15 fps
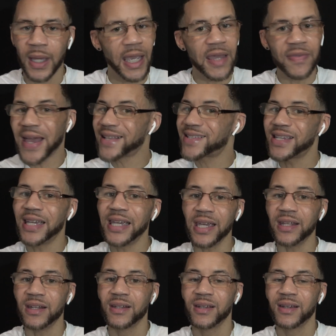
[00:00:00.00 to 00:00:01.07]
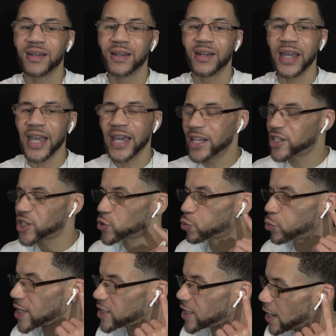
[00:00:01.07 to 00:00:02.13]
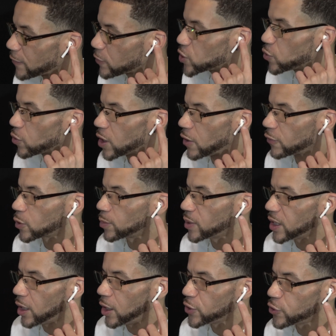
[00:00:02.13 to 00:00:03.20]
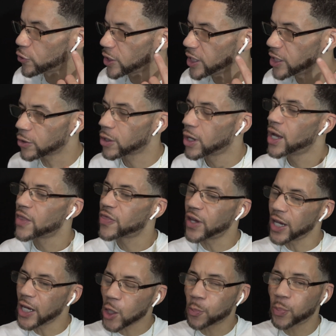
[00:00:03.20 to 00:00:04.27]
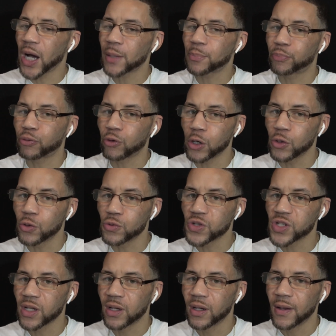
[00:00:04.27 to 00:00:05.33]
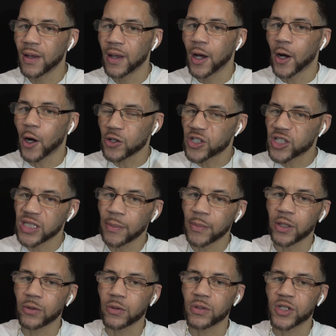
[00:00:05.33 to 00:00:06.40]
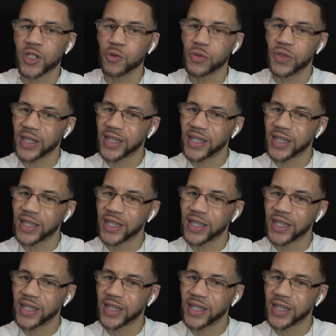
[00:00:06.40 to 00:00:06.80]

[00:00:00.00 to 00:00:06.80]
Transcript: And that's it. And it just rests ever so comfortably on your ear. The AirPod Pros are similar to the